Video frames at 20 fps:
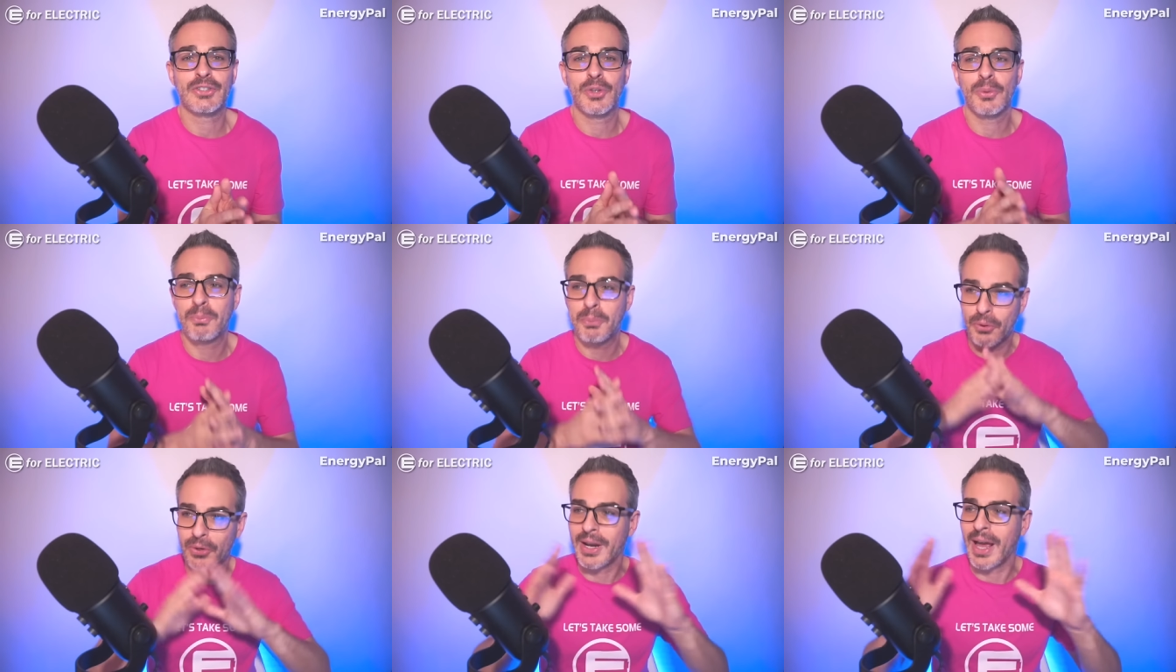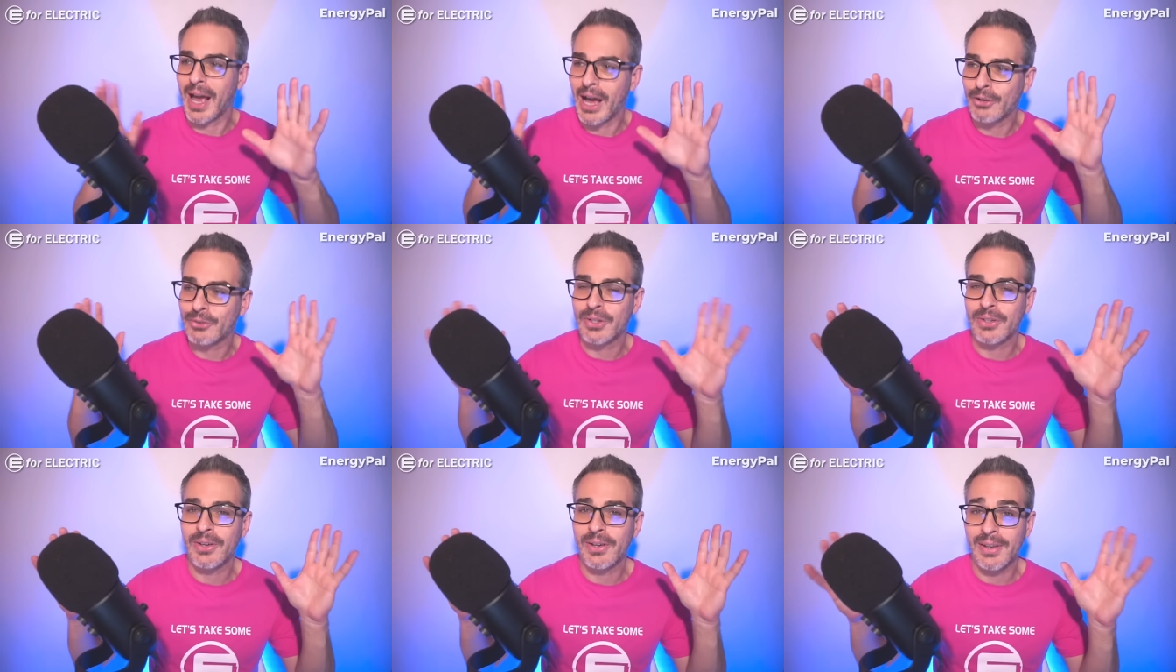to put
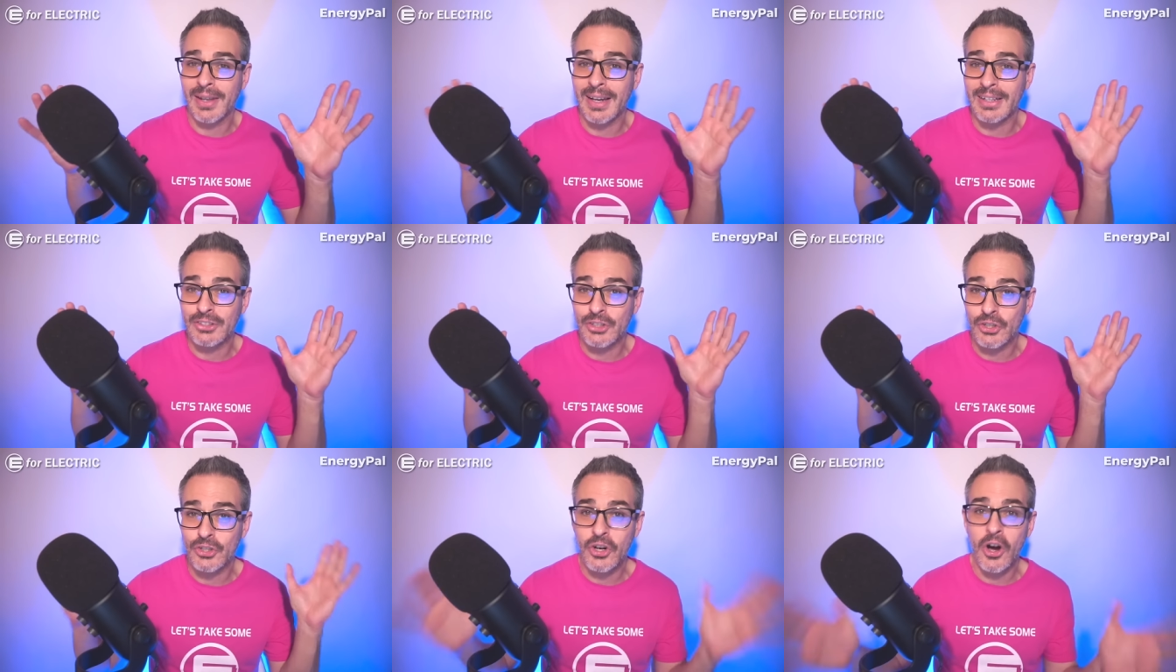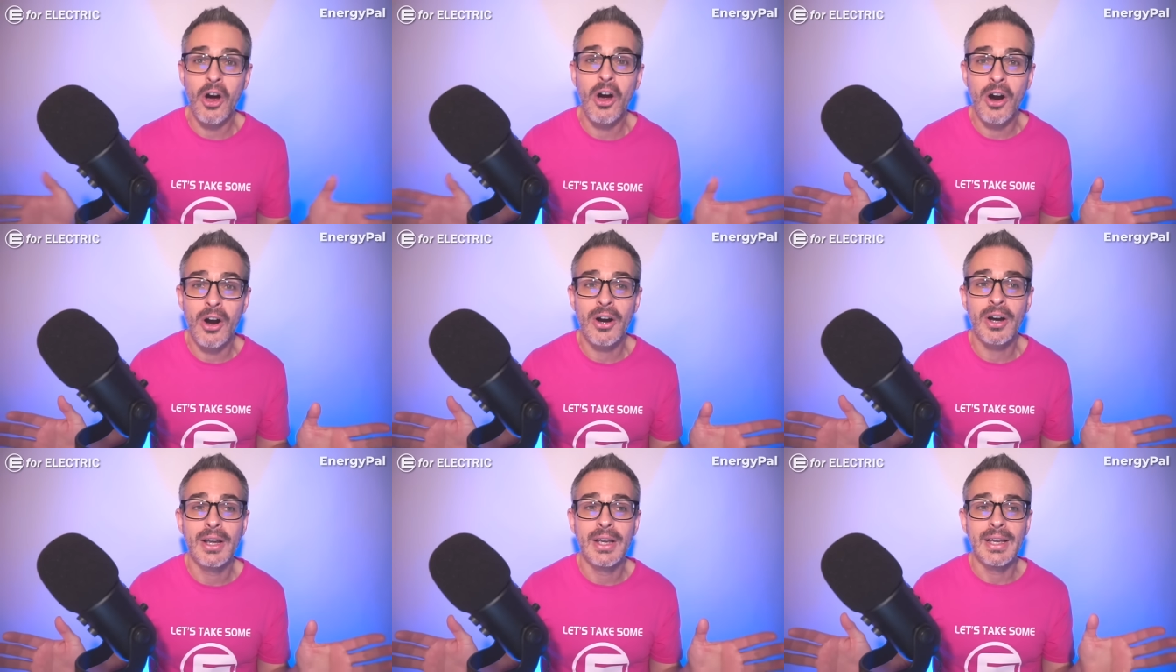out an electric
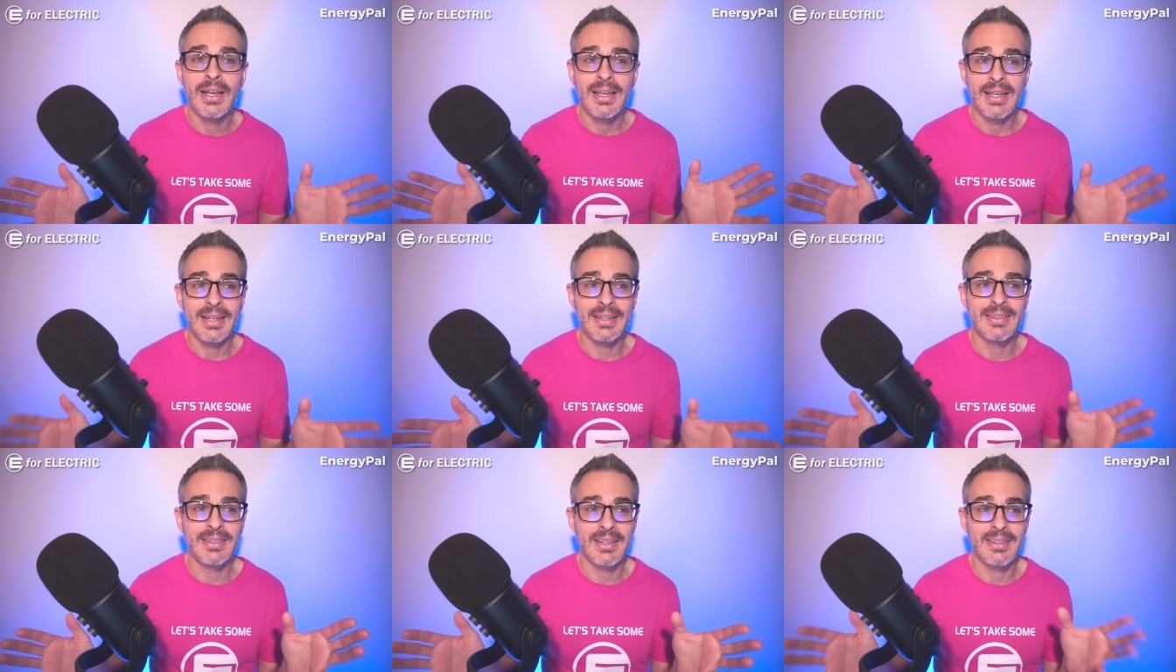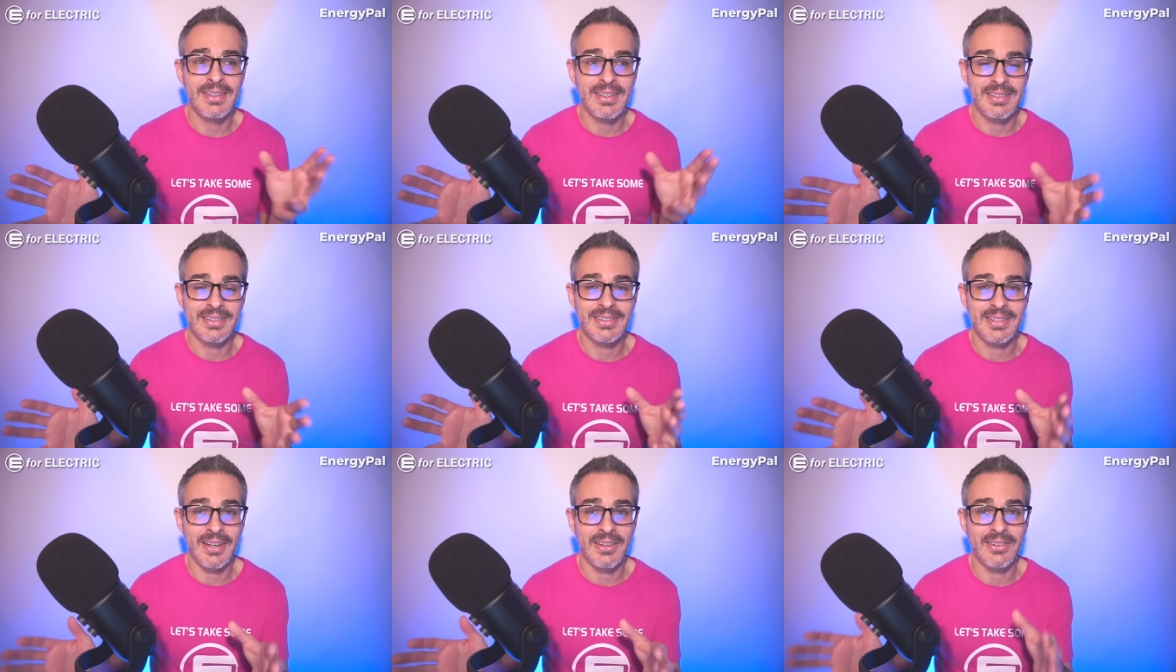car in the
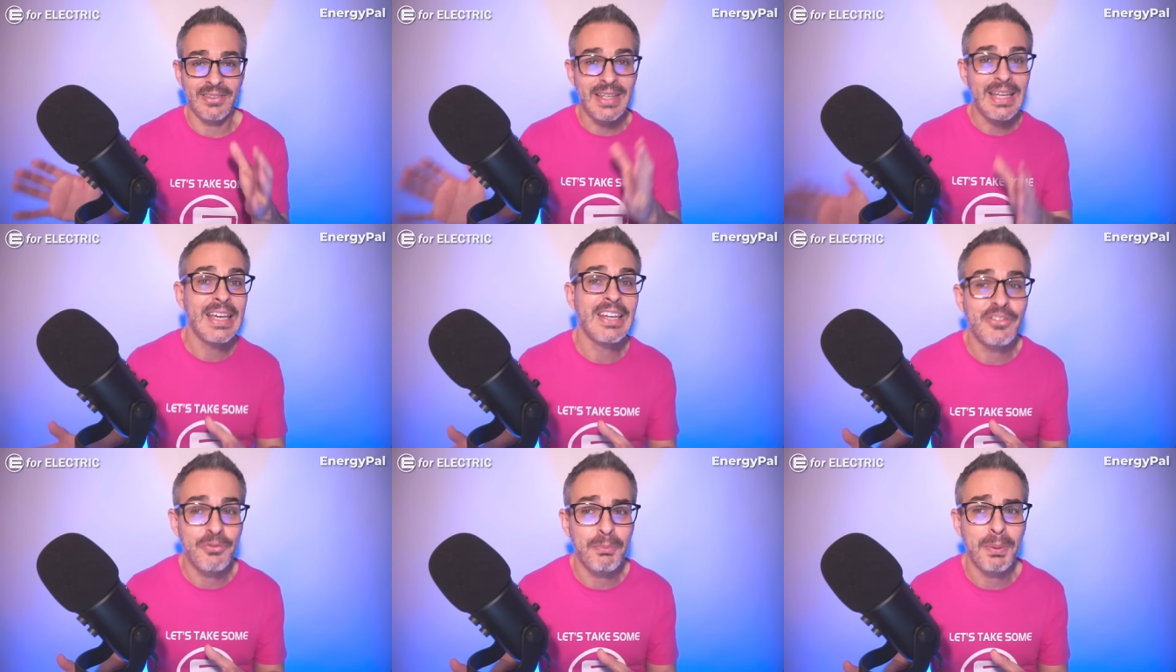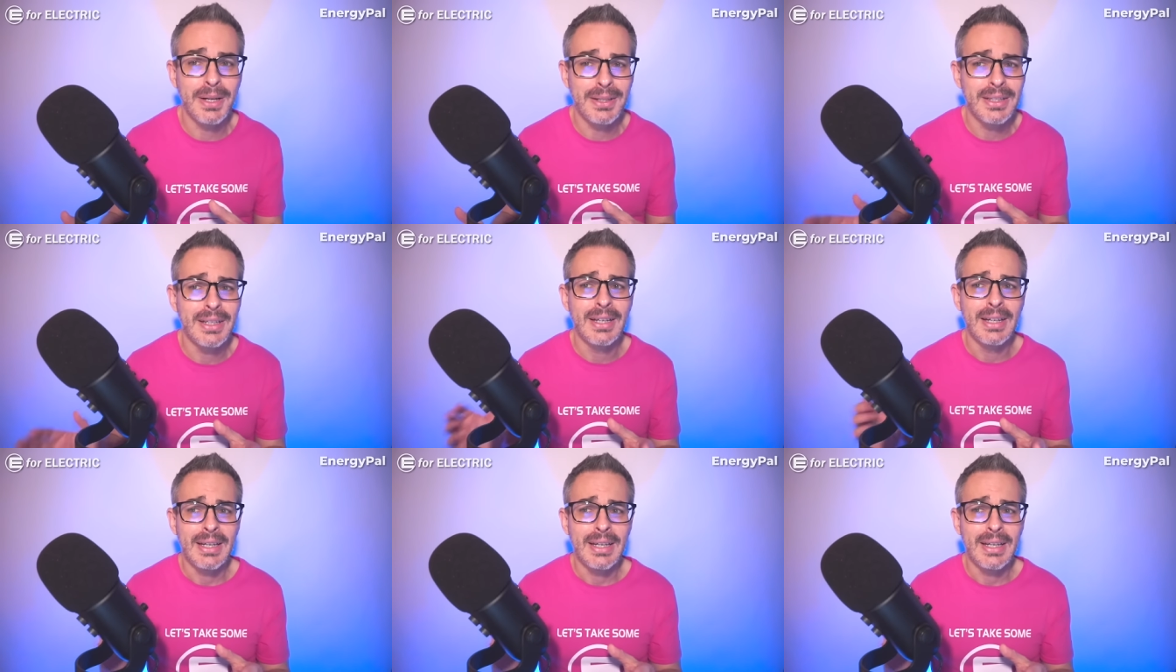Nissan Leaf, but